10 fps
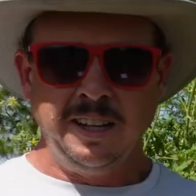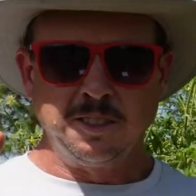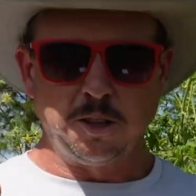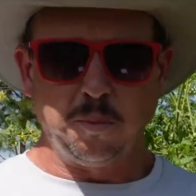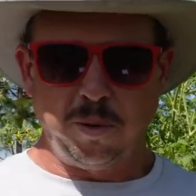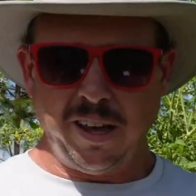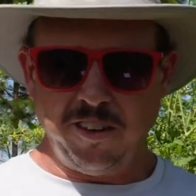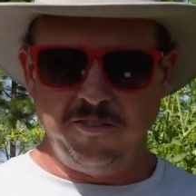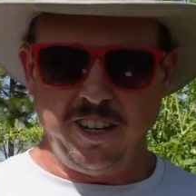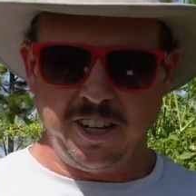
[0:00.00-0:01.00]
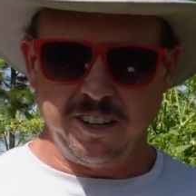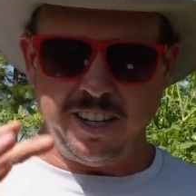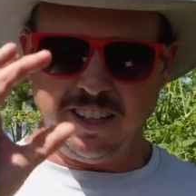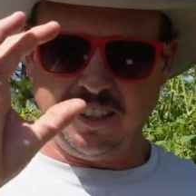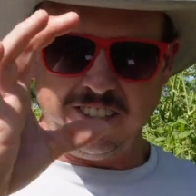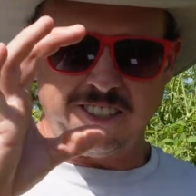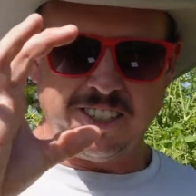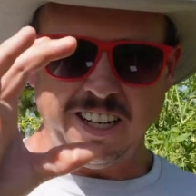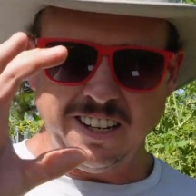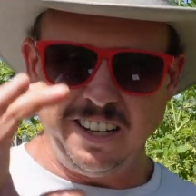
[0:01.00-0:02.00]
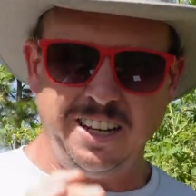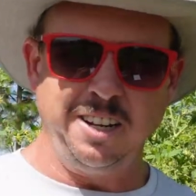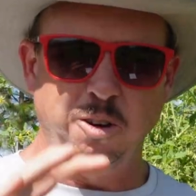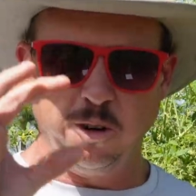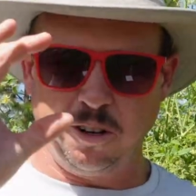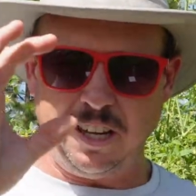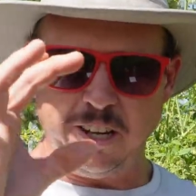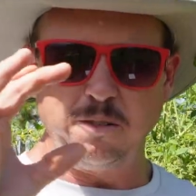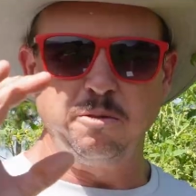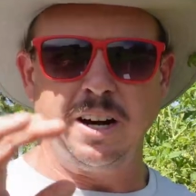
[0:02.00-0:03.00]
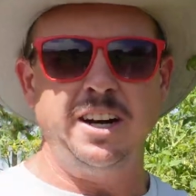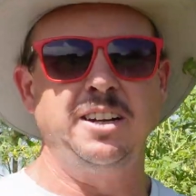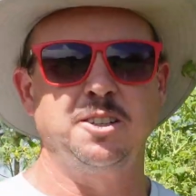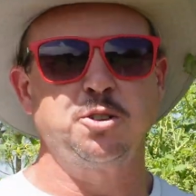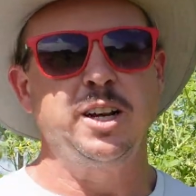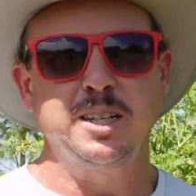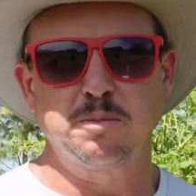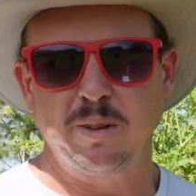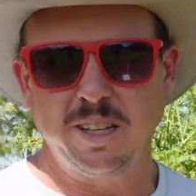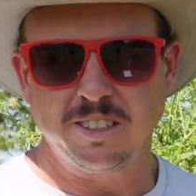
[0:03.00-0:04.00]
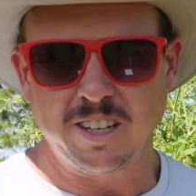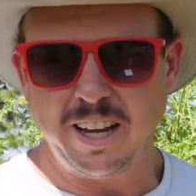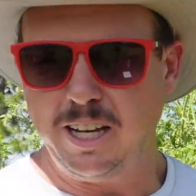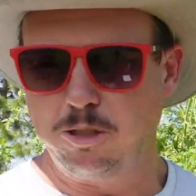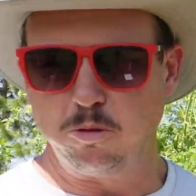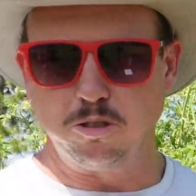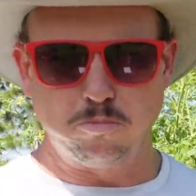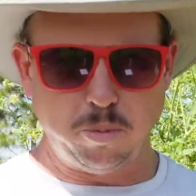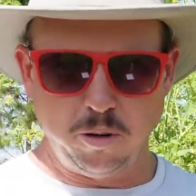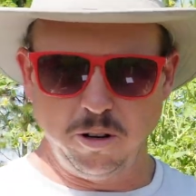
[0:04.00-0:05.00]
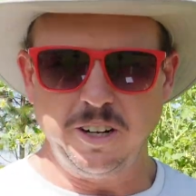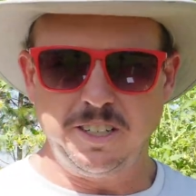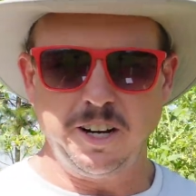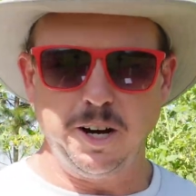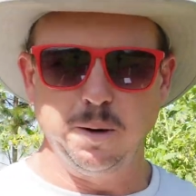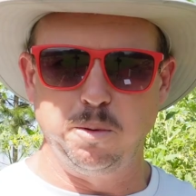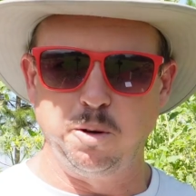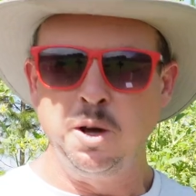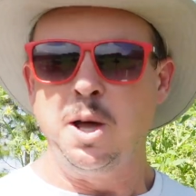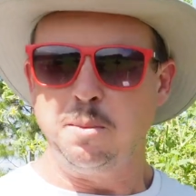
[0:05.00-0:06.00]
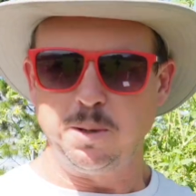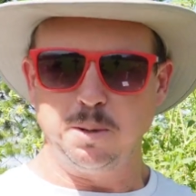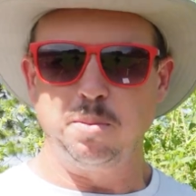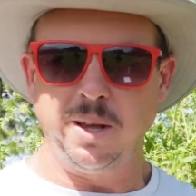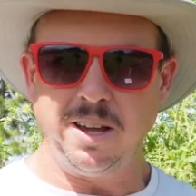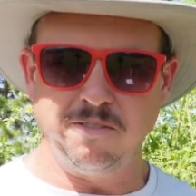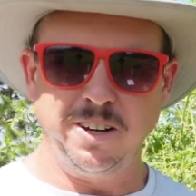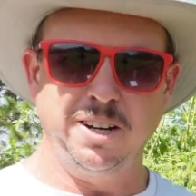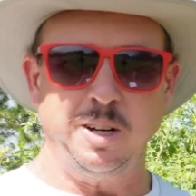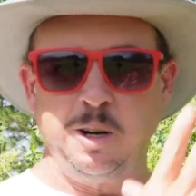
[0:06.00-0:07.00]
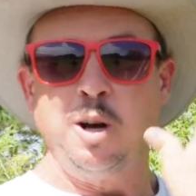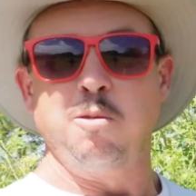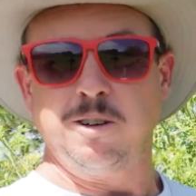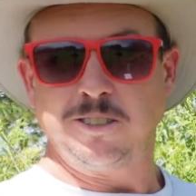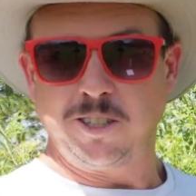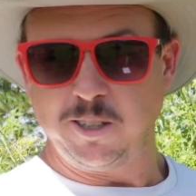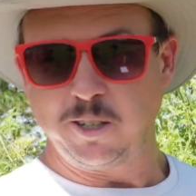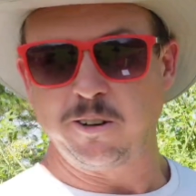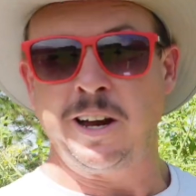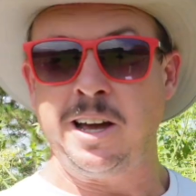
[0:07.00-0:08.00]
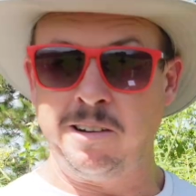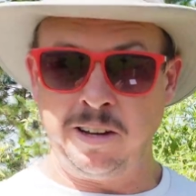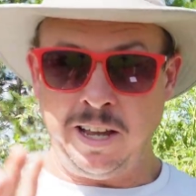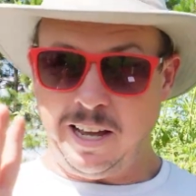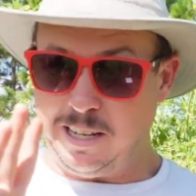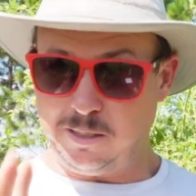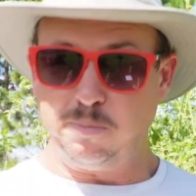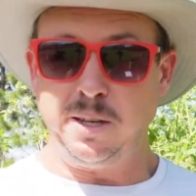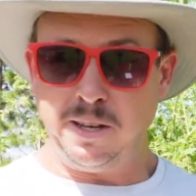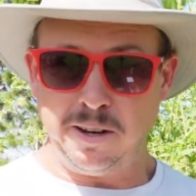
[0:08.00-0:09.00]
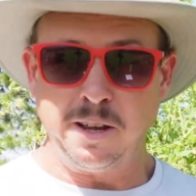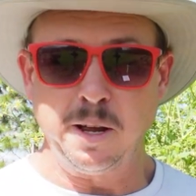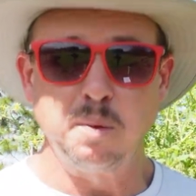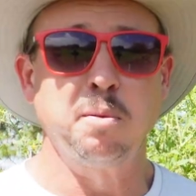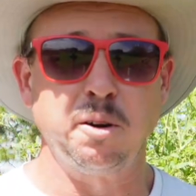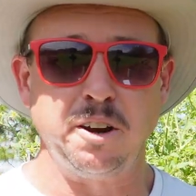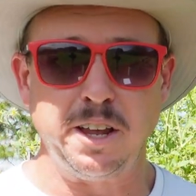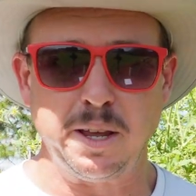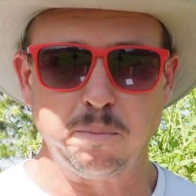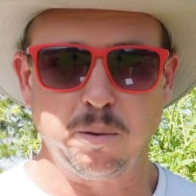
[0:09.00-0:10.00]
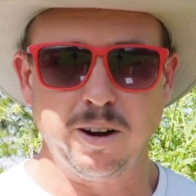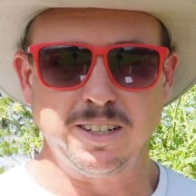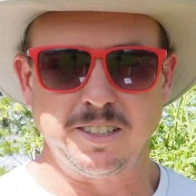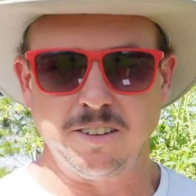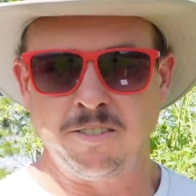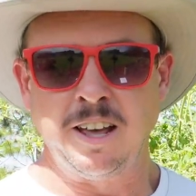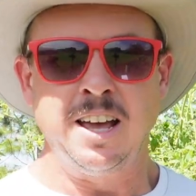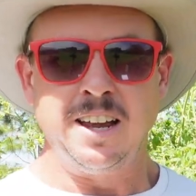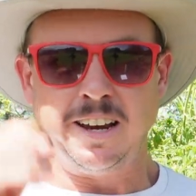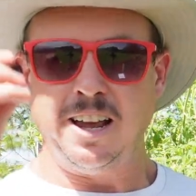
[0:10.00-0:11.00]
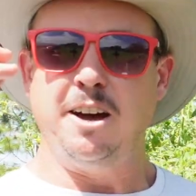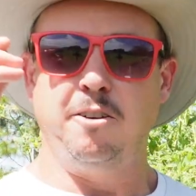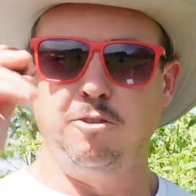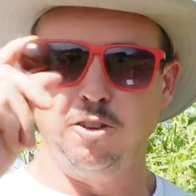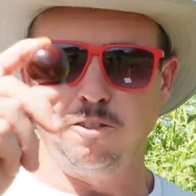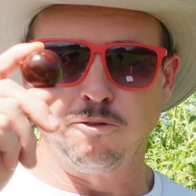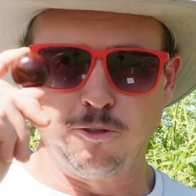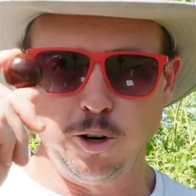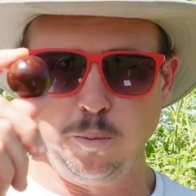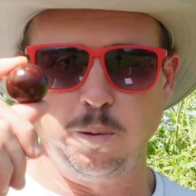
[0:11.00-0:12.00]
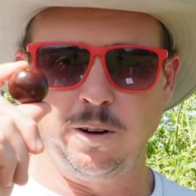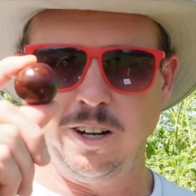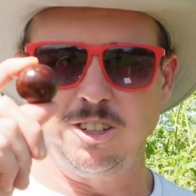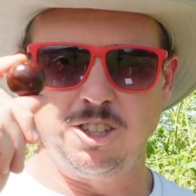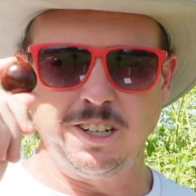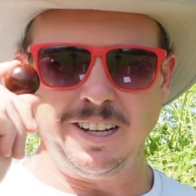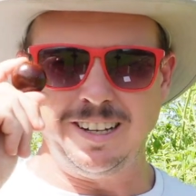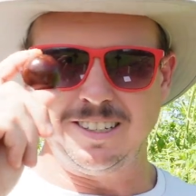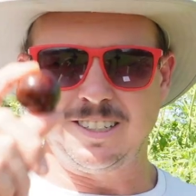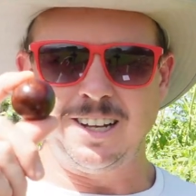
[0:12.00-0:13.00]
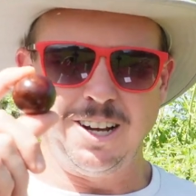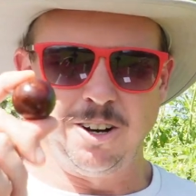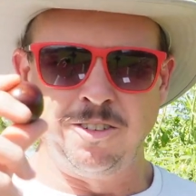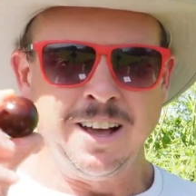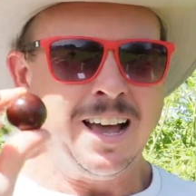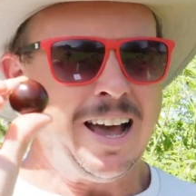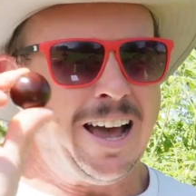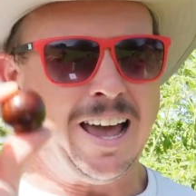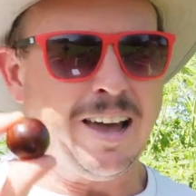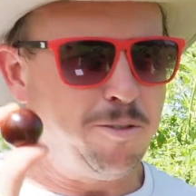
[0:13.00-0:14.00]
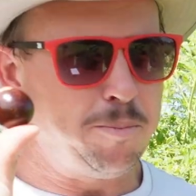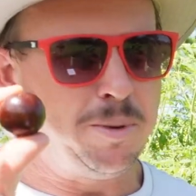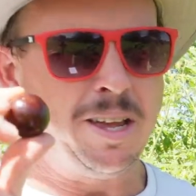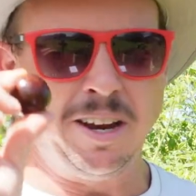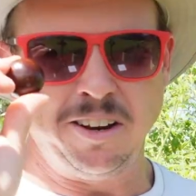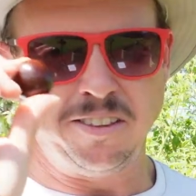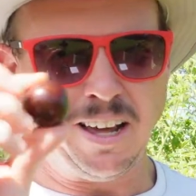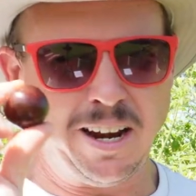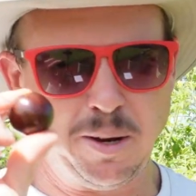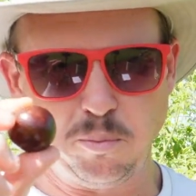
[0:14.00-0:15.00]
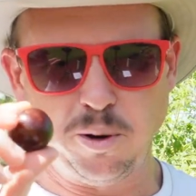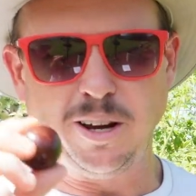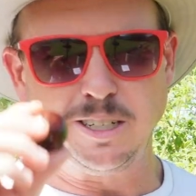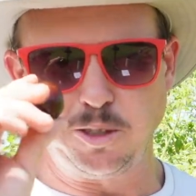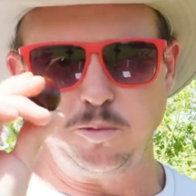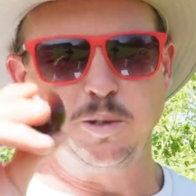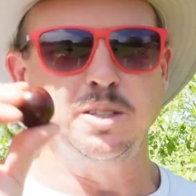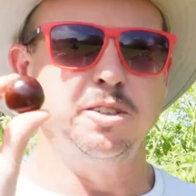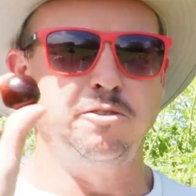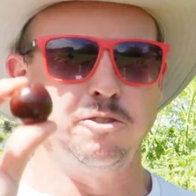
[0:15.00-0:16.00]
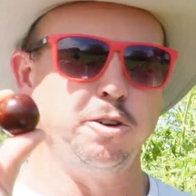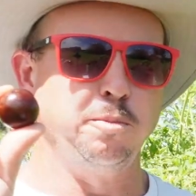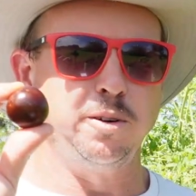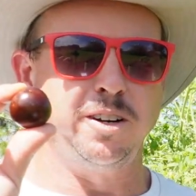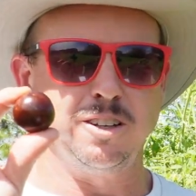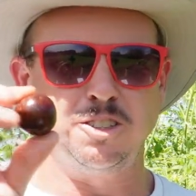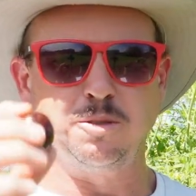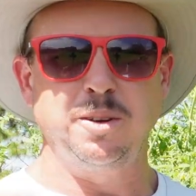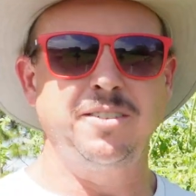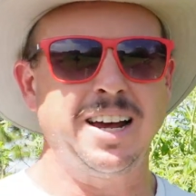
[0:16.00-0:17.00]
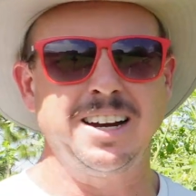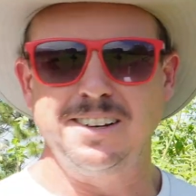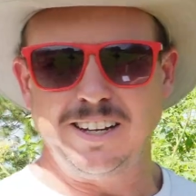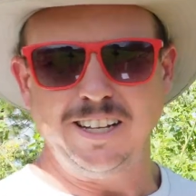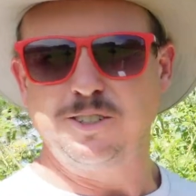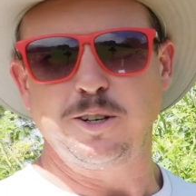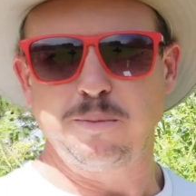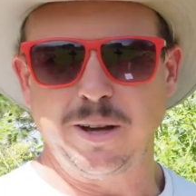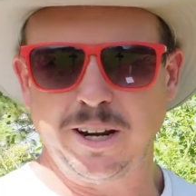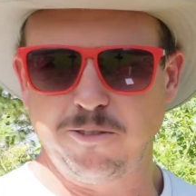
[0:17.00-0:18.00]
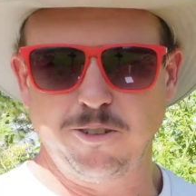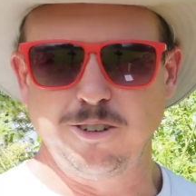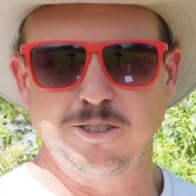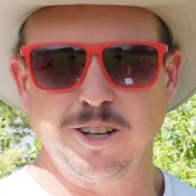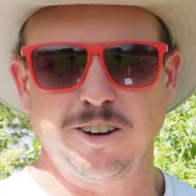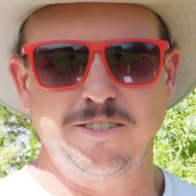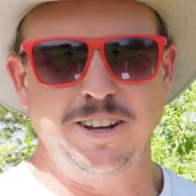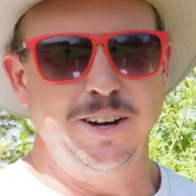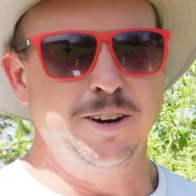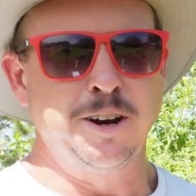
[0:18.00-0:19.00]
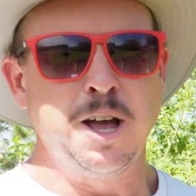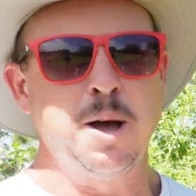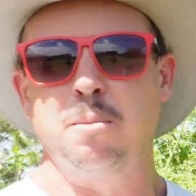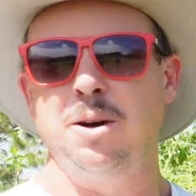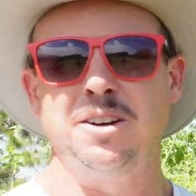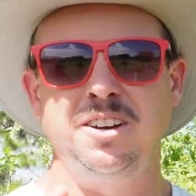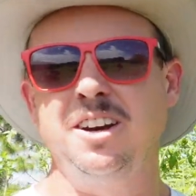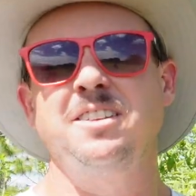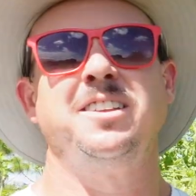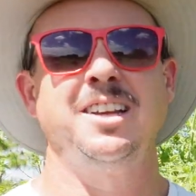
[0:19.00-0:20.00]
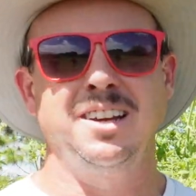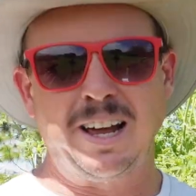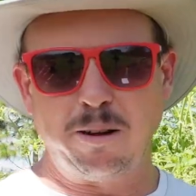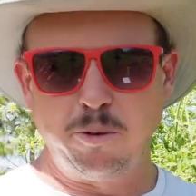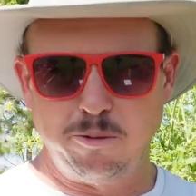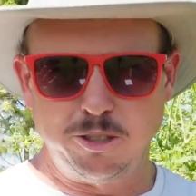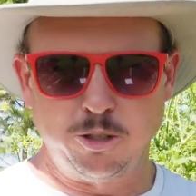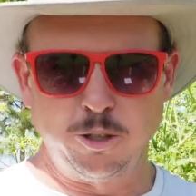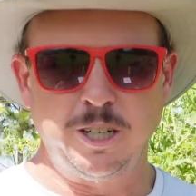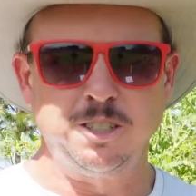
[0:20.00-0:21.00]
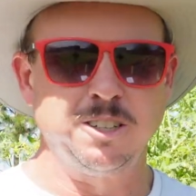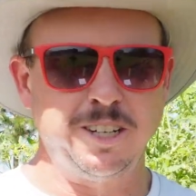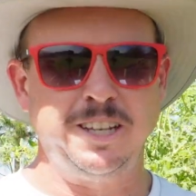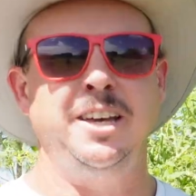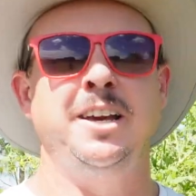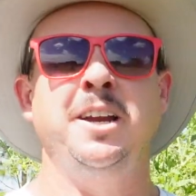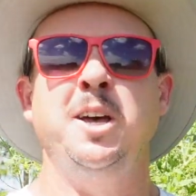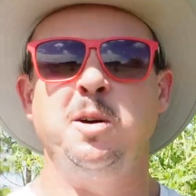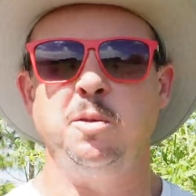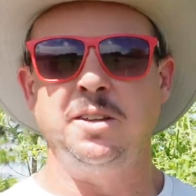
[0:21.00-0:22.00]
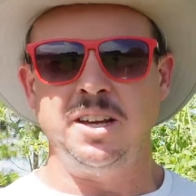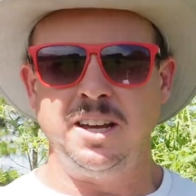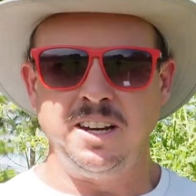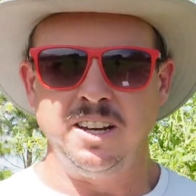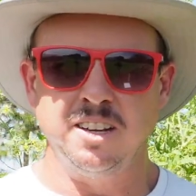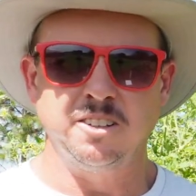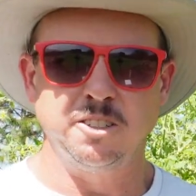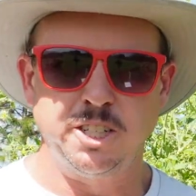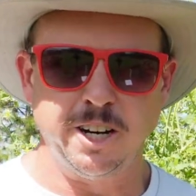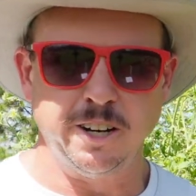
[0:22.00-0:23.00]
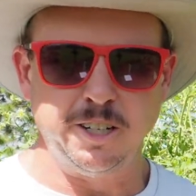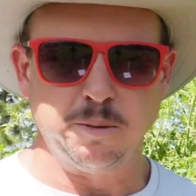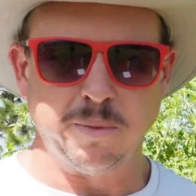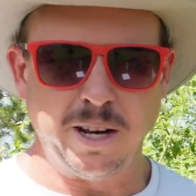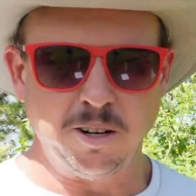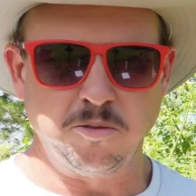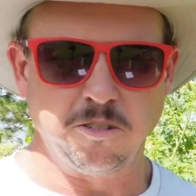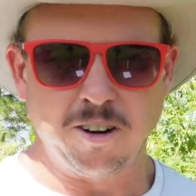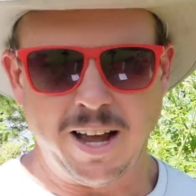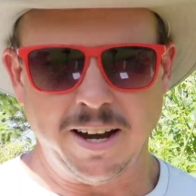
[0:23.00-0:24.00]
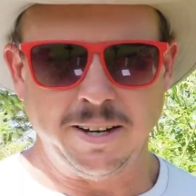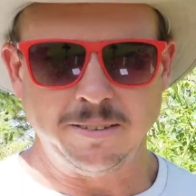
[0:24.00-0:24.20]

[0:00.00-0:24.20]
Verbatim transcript: So the plant vigor in the seedling or getting ready to transplant stage was pretty terrible, but the plant vigor once in the ground has been pretty impressive. Now for the fruit production itself, I haven't been that impressed with the fruit production. We've got a decent amount of fruits off here, but nothing like we would traditionally get with any other cherry tomato variety.